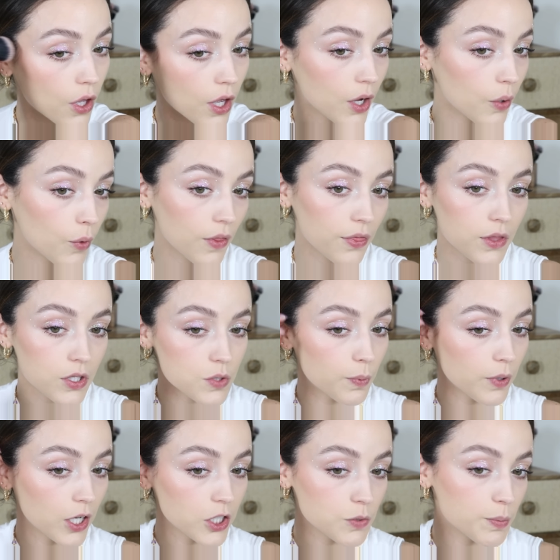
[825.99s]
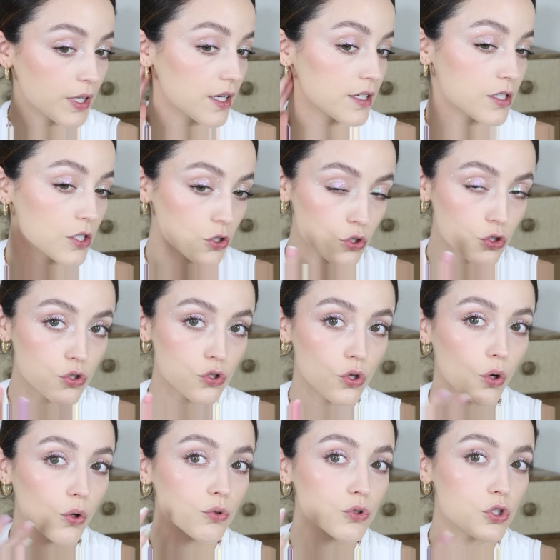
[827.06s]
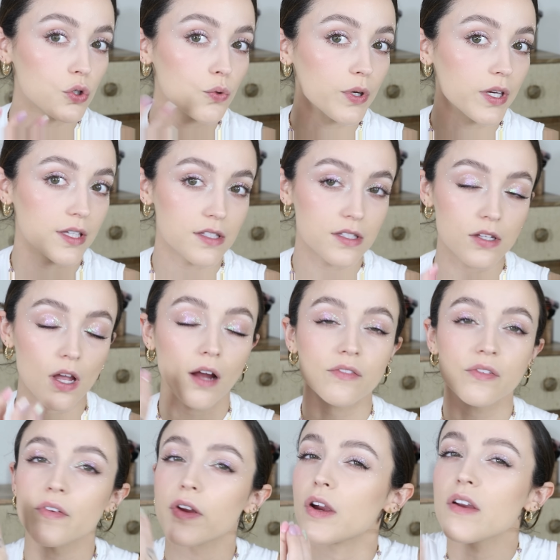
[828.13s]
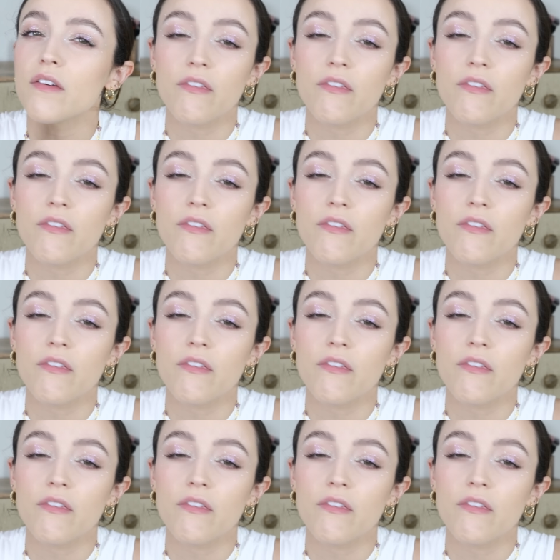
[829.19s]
I want this blush because it's so dewy and soft, very